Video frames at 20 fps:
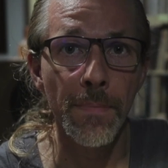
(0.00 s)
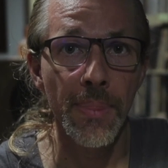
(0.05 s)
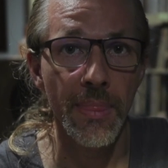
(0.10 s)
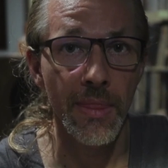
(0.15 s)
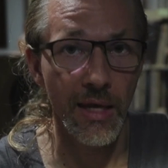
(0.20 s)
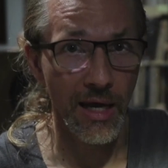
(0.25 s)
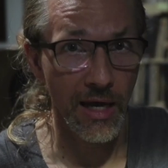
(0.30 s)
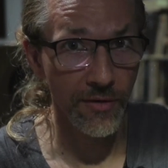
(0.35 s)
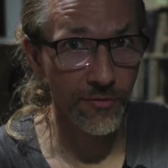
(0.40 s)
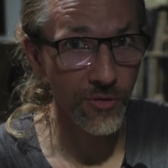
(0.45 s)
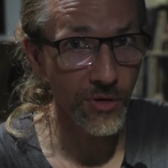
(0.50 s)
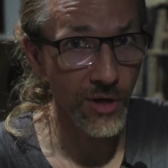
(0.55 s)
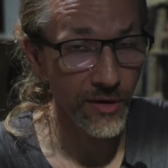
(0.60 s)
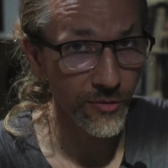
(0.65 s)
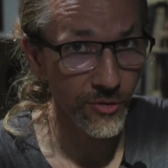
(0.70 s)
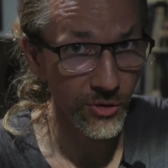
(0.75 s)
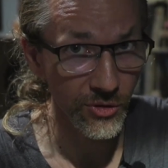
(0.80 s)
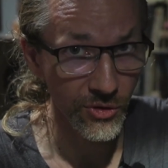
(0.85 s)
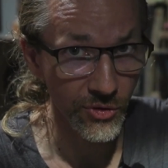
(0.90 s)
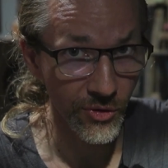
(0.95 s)
Have you
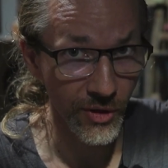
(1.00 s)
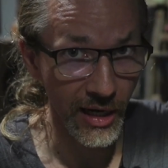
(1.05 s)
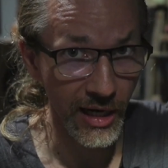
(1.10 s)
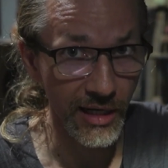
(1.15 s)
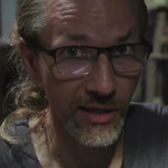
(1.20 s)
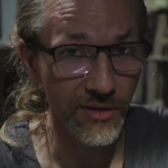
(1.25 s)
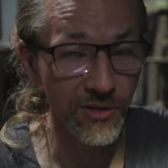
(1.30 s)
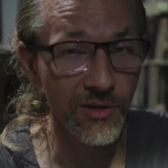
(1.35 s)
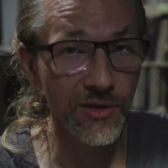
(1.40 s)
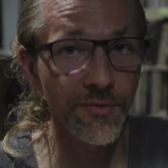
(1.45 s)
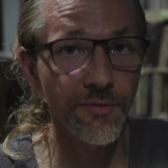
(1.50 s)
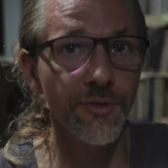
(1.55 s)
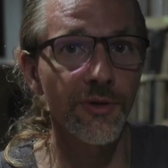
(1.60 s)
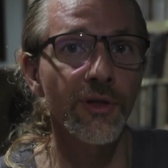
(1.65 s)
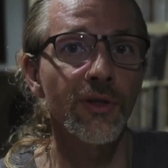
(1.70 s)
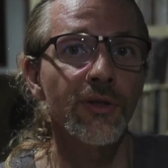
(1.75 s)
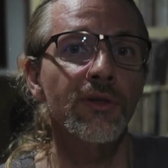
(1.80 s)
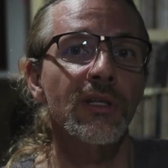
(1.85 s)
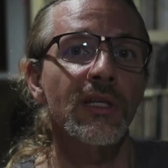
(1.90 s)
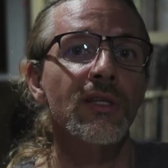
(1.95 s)
ever tried
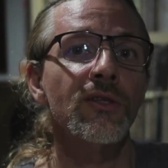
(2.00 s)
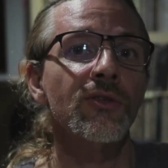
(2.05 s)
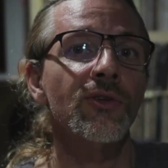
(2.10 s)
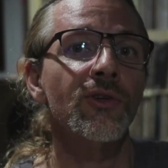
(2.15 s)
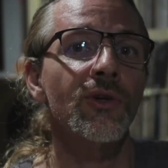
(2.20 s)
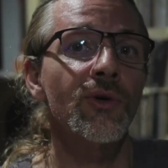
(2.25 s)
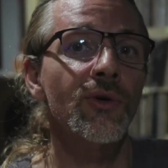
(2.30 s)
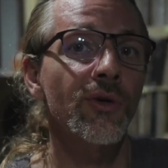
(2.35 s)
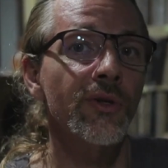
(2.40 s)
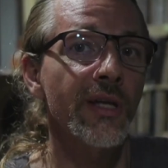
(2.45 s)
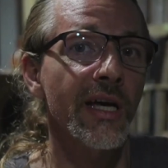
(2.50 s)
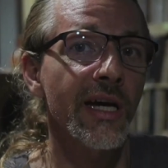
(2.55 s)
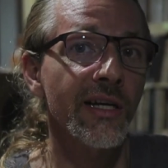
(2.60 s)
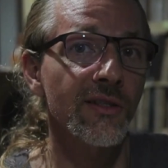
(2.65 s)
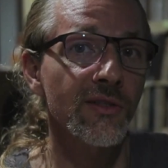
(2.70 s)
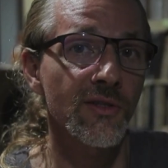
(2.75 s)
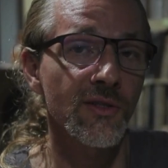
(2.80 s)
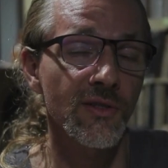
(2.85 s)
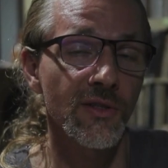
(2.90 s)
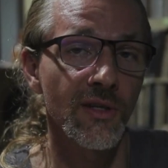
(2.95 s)
different
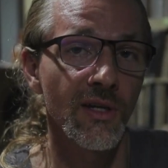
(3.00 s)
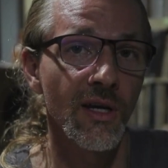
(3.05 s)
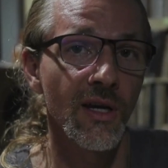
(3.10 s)
interconnects?